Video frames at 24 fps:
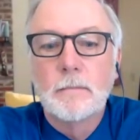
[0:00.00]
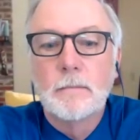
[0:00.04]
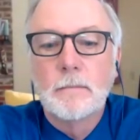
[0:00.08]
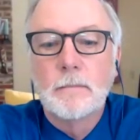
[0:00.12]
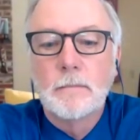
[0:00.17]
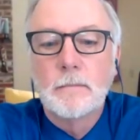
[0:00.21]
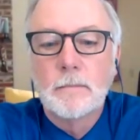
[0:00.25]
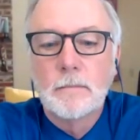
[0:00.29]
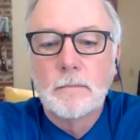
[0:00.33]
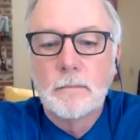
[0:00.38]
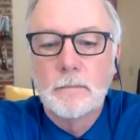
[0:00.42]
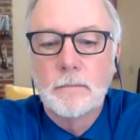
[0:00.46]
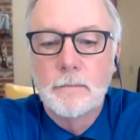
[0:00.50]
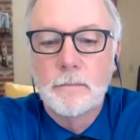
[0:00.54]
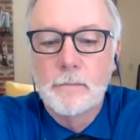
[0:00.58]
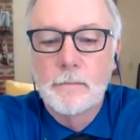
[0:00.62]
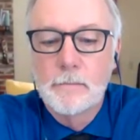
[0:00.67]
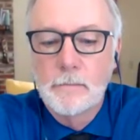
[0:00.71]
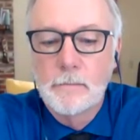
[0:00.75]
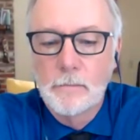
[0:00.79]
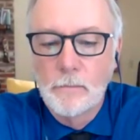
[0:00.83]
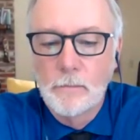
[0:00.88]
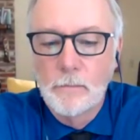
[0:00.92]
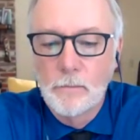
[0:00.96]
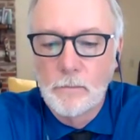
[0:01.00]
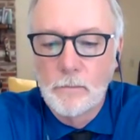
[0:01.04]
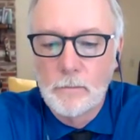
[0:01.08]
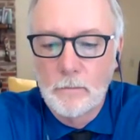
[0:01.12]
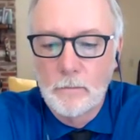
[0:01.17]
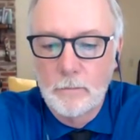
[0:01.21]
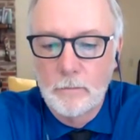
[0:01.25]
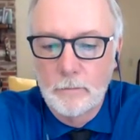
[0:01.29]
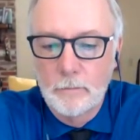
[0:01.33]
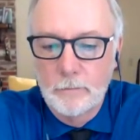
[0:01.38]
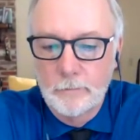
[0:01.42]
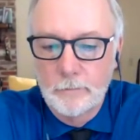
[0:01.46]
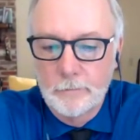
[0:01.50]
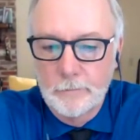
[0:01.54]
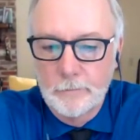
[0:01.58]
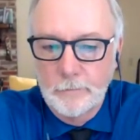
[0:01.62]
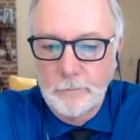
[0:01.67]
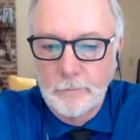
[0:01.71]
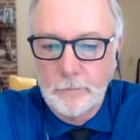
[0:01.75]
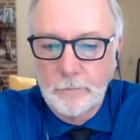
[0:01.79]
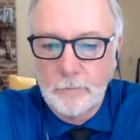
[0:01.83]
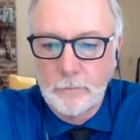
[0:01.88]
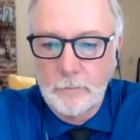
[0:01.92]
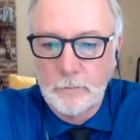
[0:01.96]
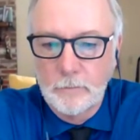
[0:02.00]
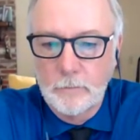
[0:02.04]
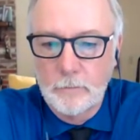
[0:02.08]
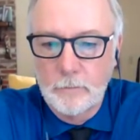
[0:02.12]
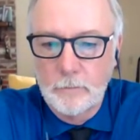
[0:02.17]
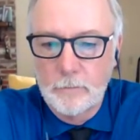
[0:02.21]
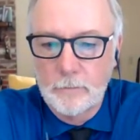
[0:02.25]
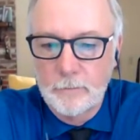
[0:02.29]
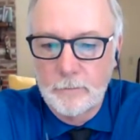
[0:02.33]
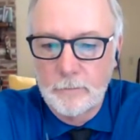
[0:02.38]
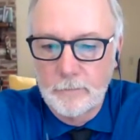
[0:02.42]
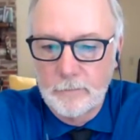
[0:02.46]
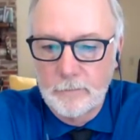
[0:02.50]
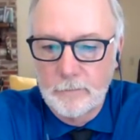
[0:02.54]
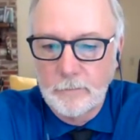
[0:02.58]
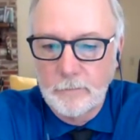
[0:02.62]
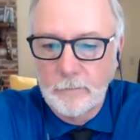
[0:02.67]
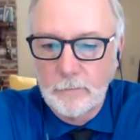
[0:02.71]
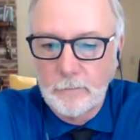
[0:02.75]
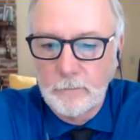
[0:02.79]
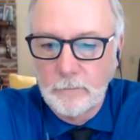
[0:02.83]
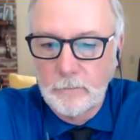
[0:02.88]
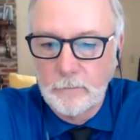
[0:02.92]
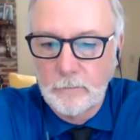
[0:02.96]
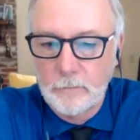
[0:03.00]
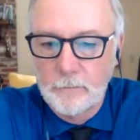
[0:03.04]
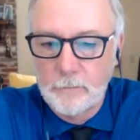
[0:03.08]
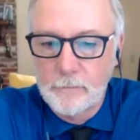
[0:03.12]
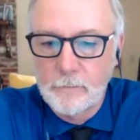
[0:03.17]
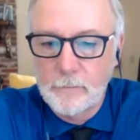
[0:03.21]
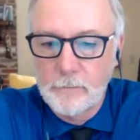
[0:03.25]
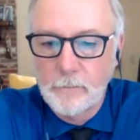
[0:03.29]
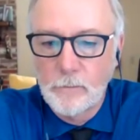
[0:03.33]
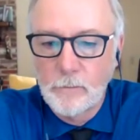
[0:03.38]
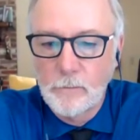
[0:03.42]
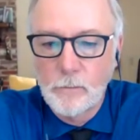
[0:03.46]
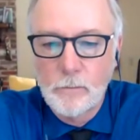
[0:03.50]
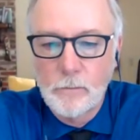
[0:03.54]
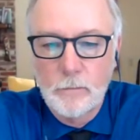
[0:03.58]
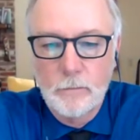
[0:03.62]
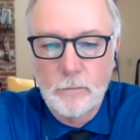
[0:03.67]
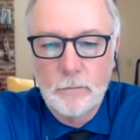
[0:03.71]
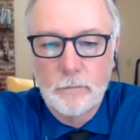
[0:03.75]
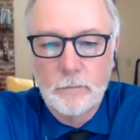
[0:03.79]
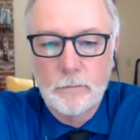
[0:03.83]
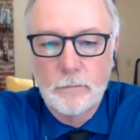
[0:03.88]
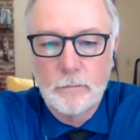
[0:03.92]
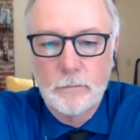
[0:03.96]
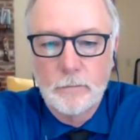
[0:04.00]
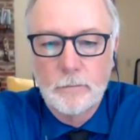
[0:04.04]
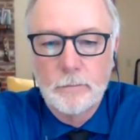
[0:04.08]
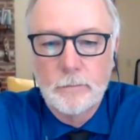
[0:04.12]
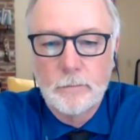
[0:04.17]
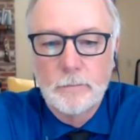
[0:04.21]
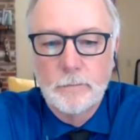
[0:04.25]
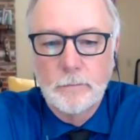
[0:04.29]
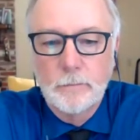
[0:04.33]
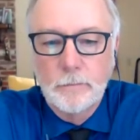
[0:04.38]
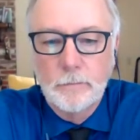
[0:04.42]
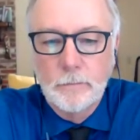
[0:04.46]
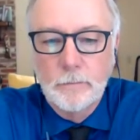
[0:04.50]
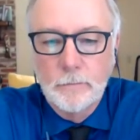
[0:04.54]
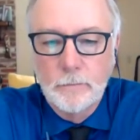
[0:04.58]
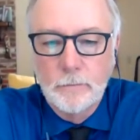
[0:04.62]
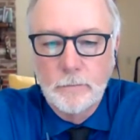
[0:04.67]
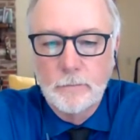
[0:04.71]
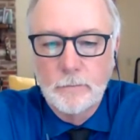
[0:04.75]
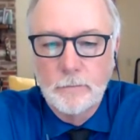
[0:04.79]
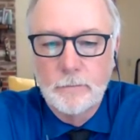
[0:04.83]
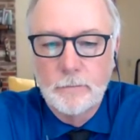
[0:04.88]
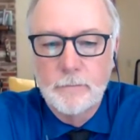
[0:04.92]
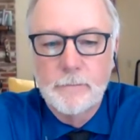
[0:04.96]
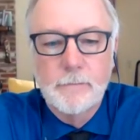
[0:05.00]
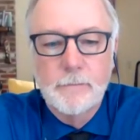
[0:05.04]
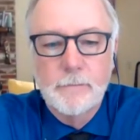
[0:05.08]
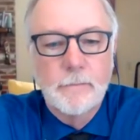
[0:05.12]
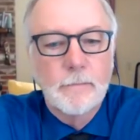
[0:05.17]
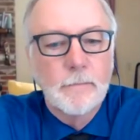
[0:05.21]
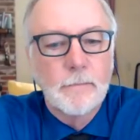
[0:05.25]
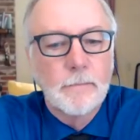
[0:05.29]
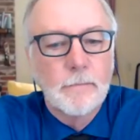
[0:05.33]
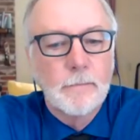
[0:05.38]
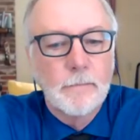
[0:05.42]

[no speech]